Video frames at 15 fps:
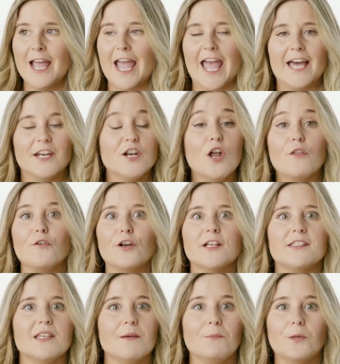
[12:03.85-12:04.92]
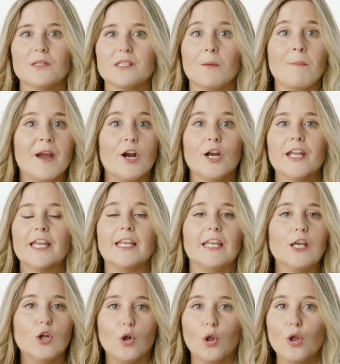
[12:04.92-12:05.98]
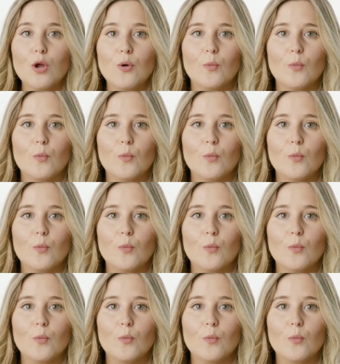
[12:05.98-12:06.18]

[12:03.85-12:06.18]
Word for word: And another example is American Eagle,